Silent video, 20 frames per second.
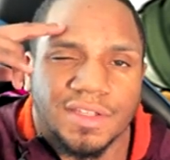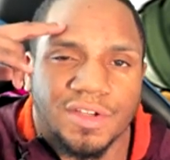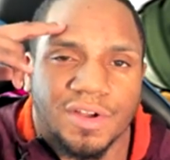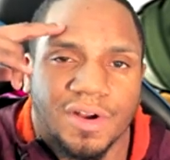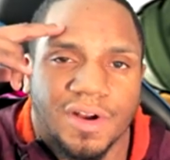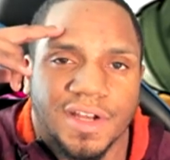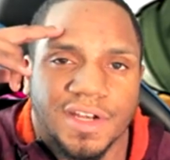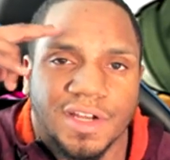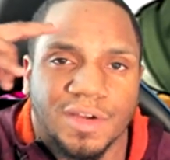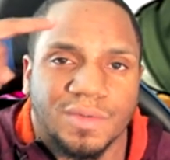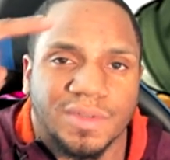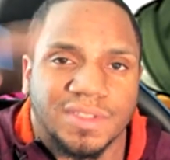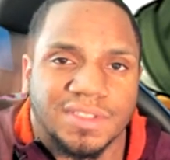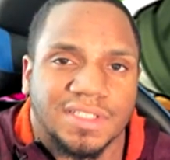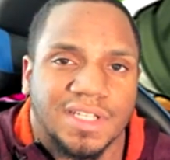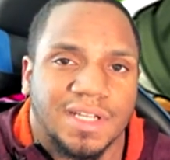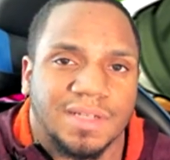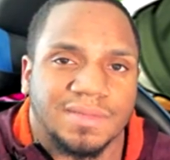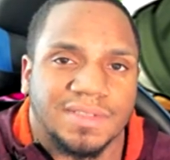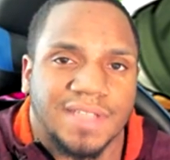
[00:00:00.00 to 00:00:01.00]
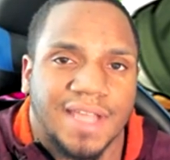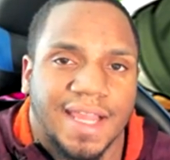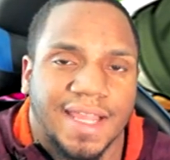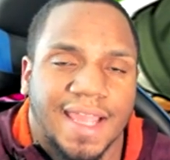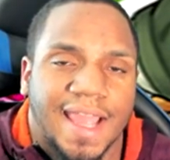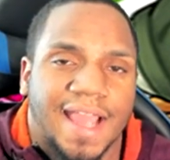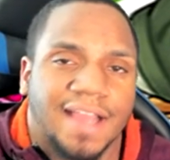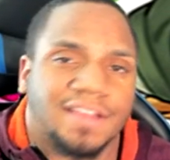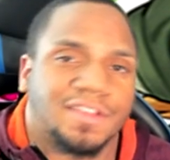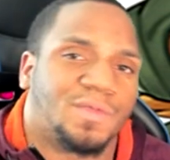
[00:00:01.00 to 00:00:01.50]
You already know what's up.
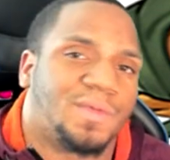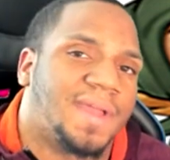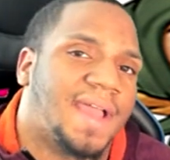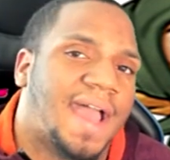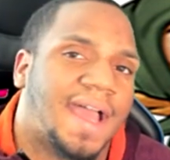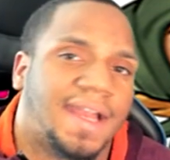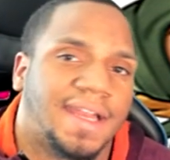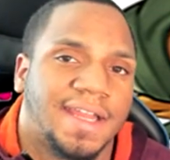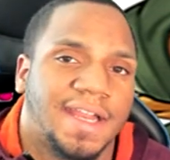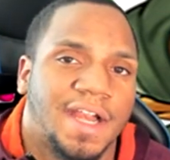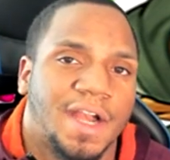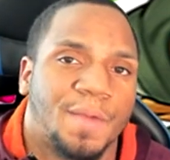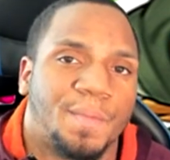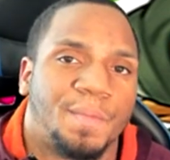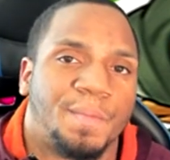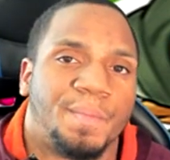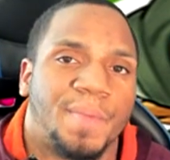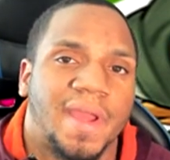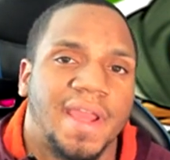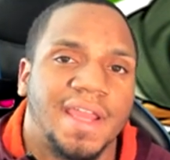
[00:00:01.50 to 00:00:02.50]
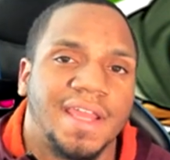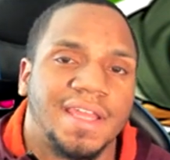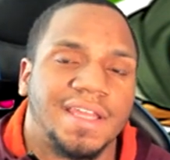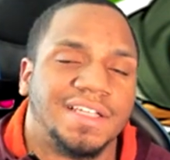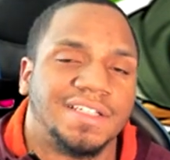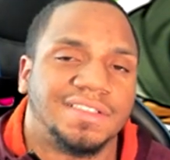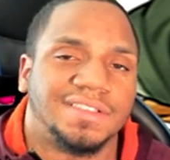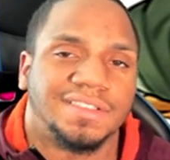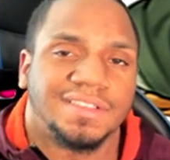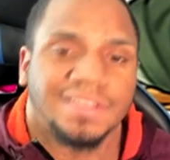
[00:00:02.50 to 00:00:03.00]
Zach Active, we out of here.
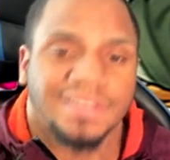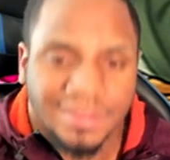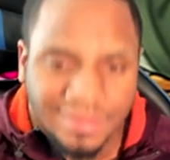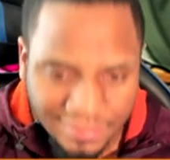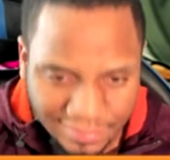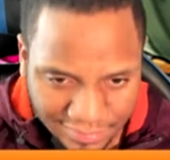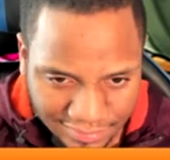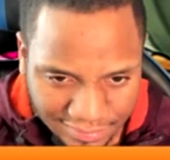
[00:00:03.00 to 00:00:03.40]
Peace.